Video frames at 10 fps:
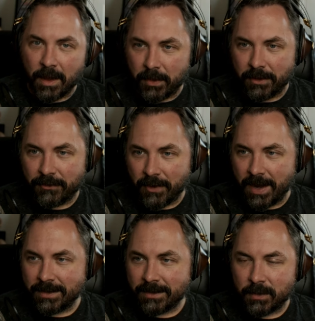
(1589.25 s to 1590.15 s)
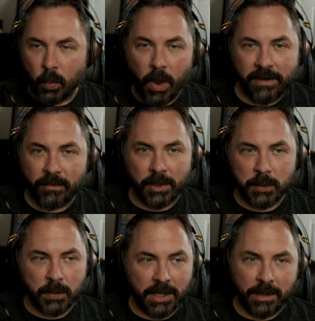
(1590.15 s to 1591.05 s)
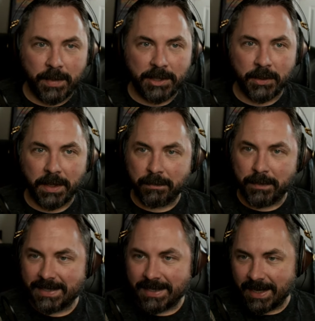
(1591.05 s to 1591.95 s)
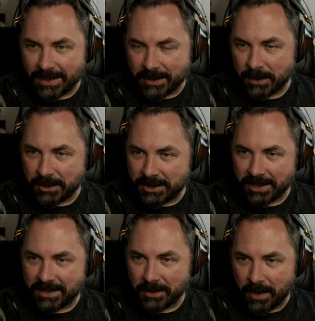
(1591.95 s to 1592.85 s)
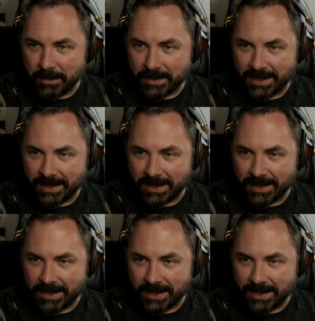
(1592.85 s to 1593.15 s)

of friends, one of which was going to be doing BTS, which was Justin Robinson.